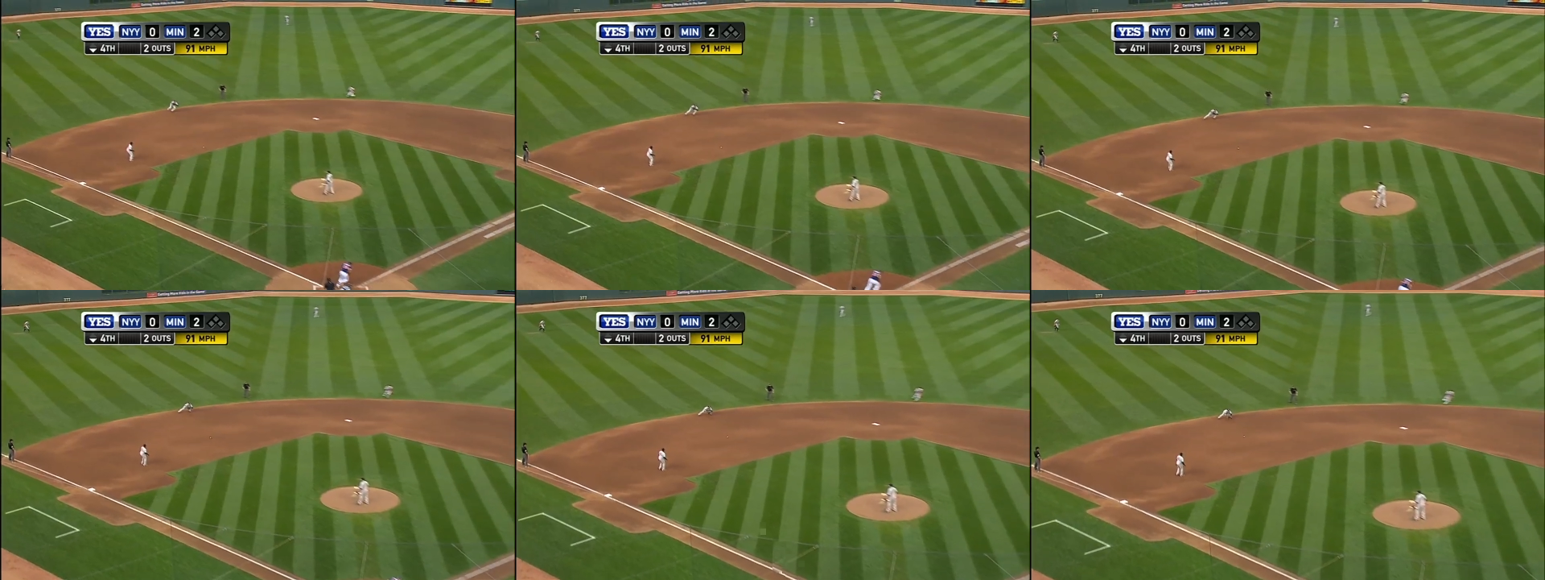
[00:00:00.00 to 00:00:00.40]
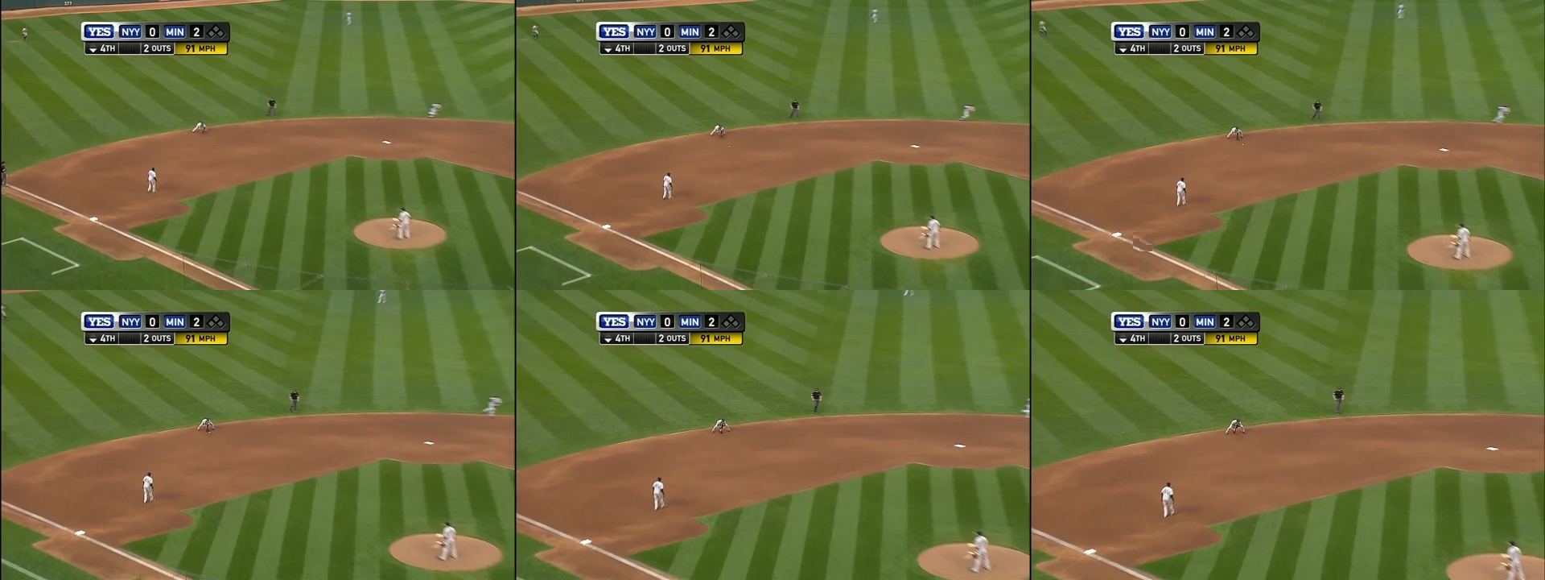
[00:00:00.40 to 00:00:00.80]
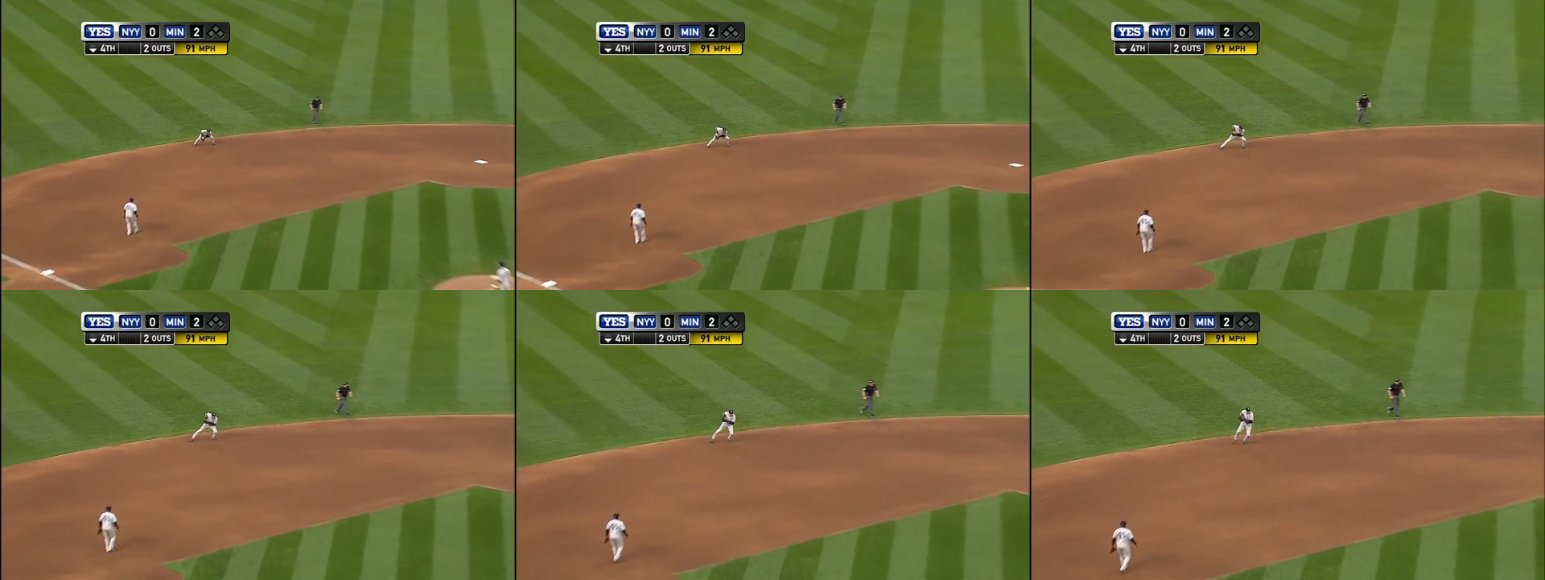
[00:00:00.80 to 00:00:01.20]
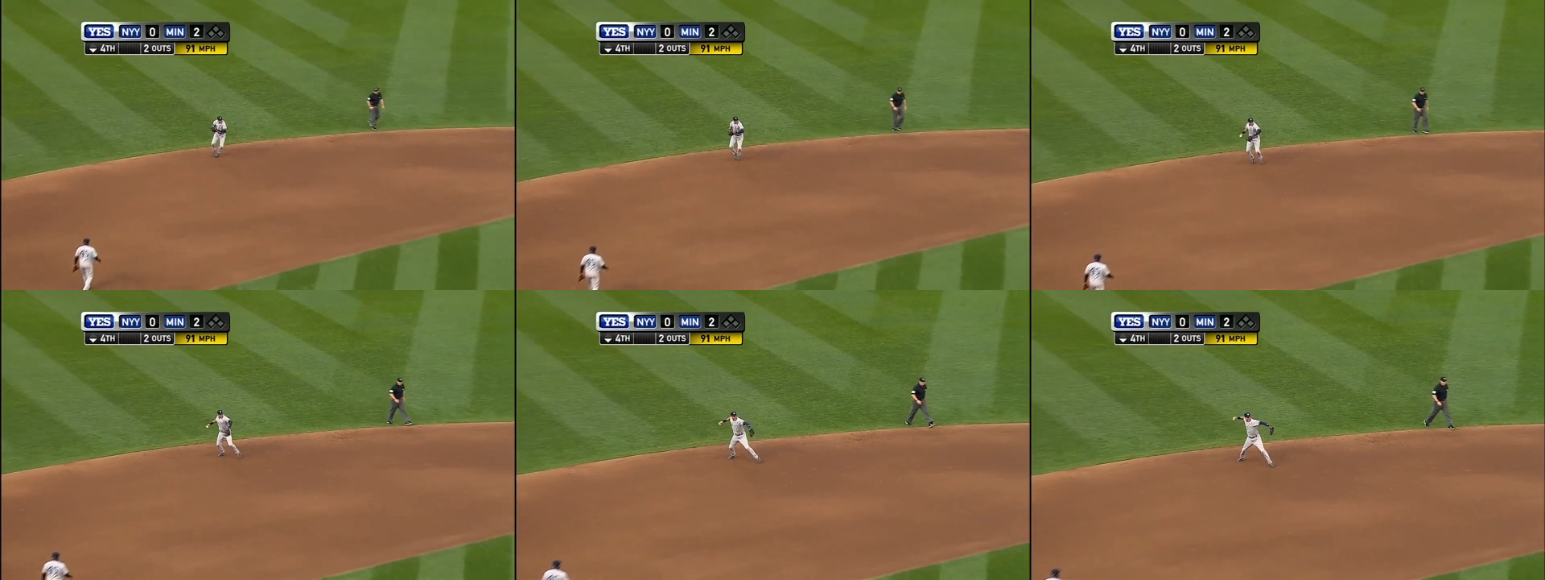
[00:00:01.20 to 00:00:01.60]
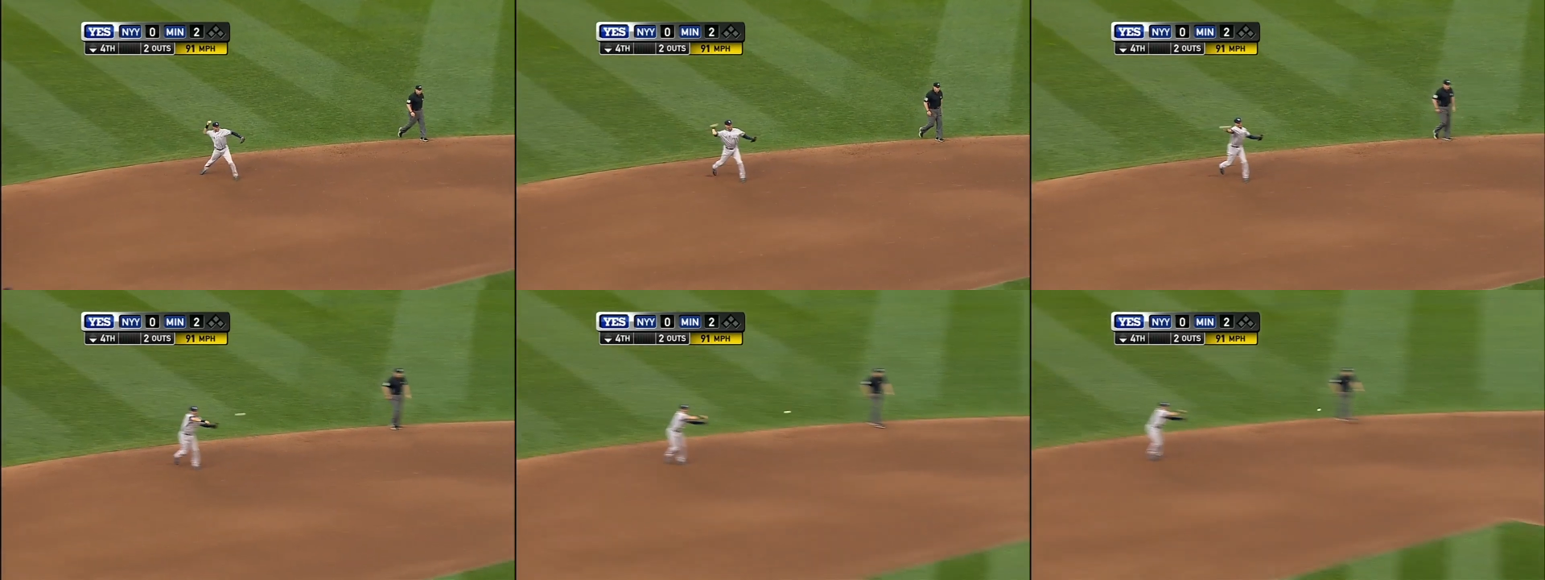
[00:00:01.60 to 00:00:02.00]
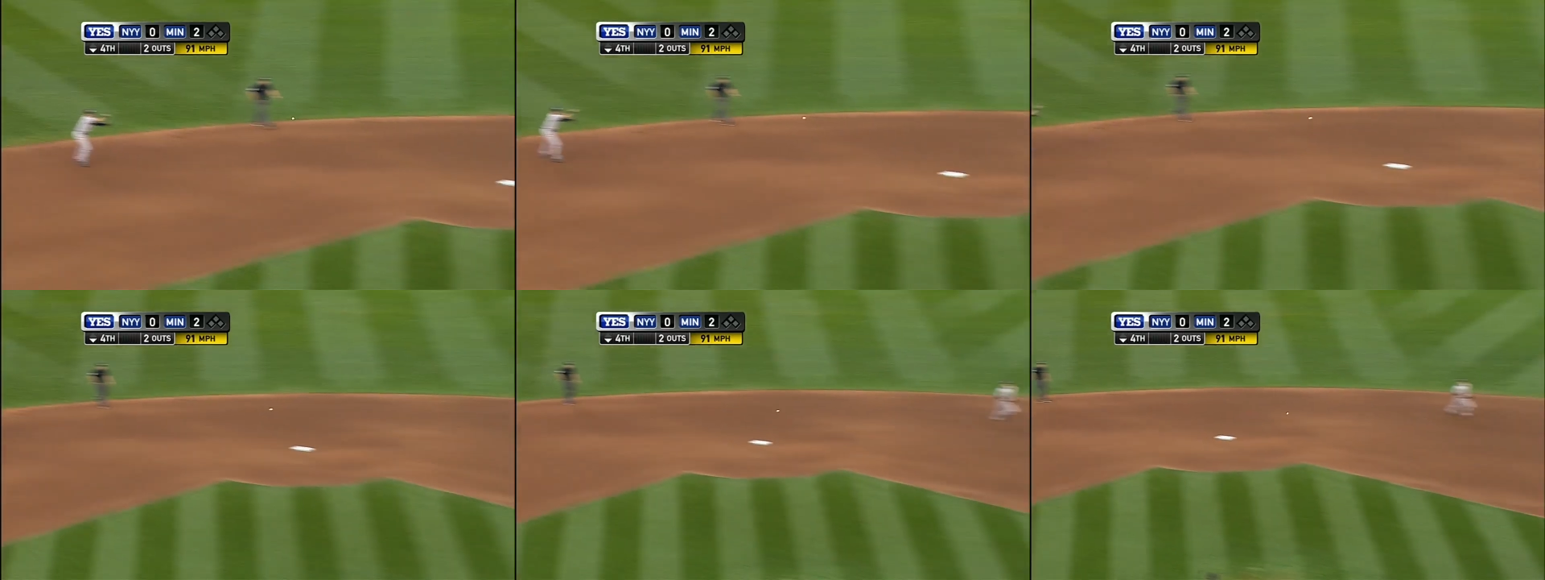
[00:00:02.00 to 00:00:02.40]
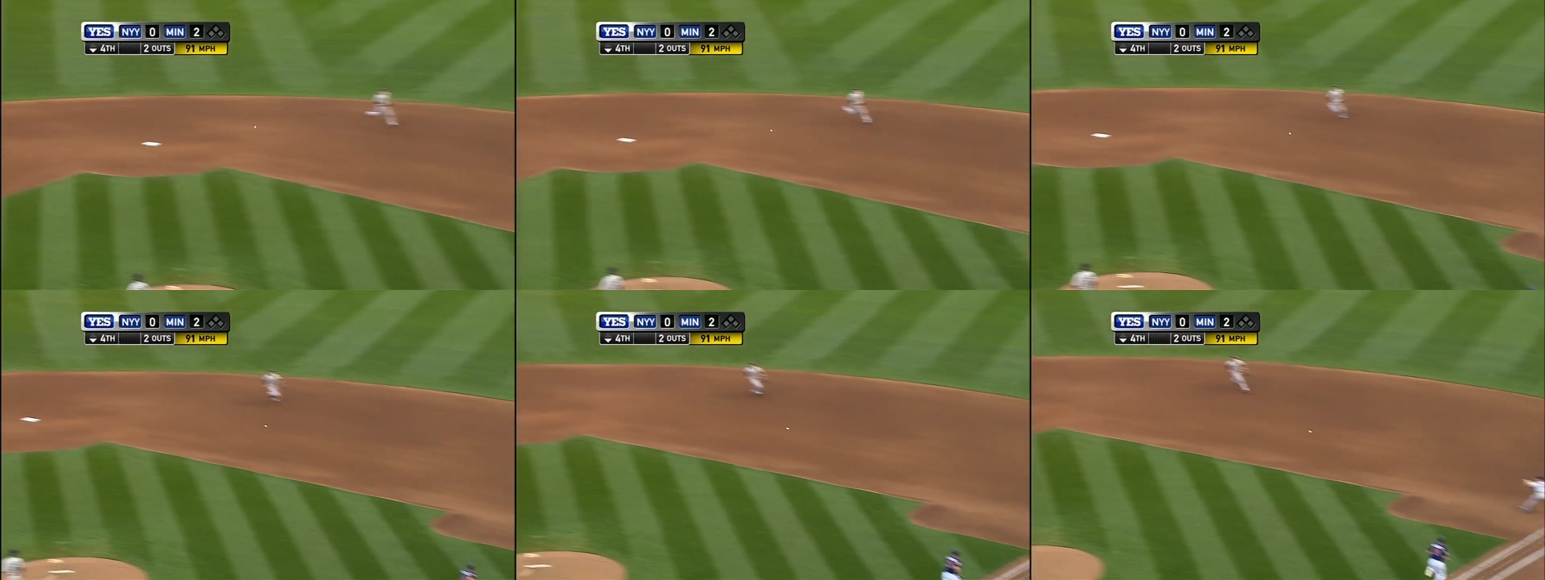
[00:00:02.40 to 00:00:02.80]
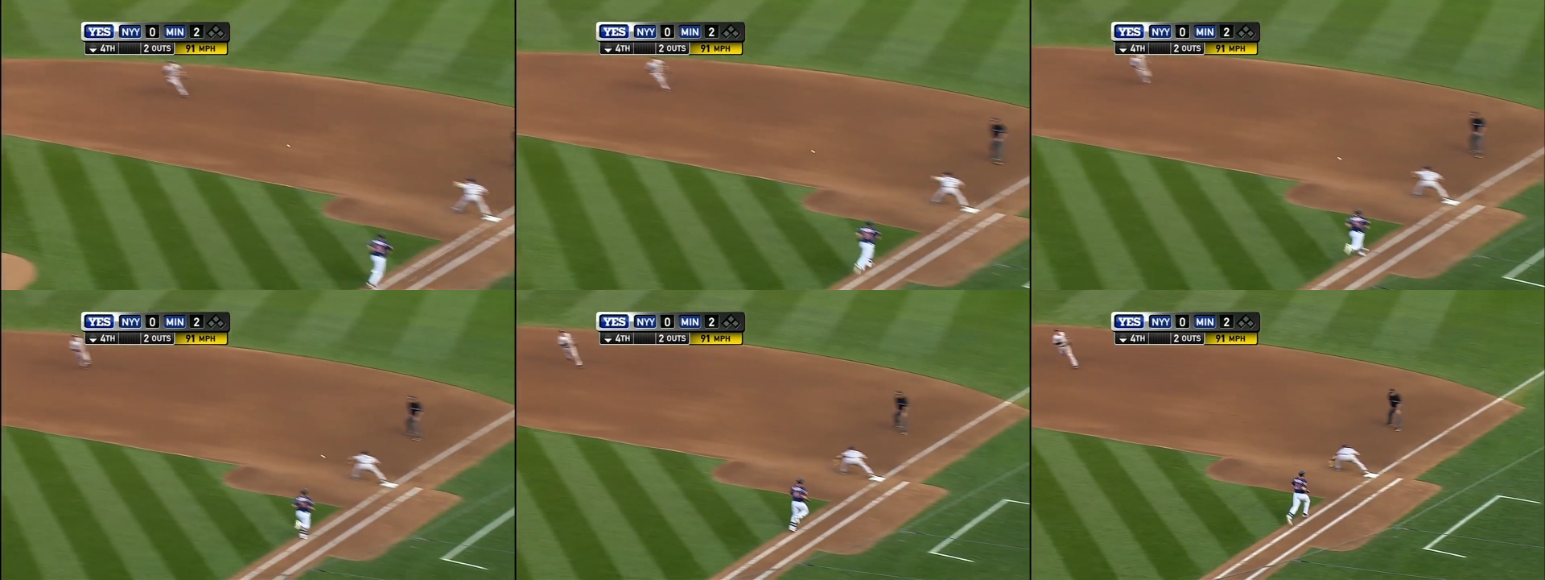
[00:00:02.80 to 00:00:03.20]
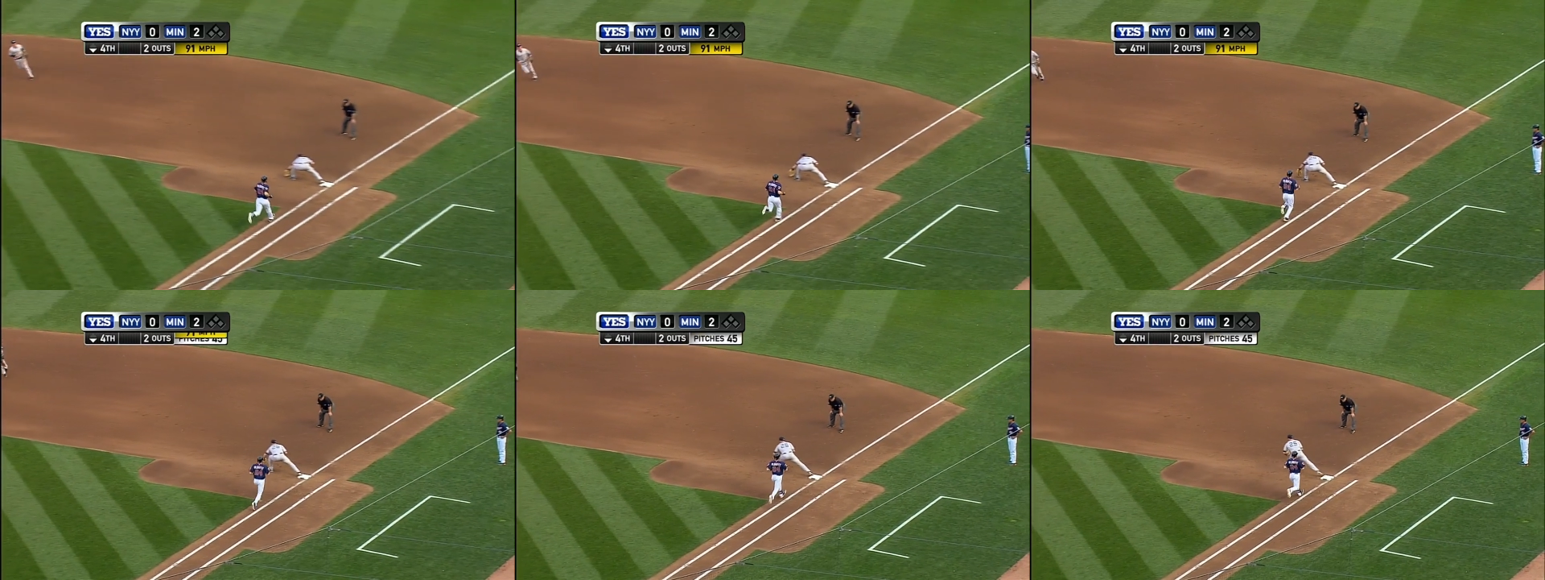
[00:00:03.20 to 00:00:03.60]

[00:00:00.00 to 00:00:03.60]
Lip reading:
No face is visible, so there are no lips to read.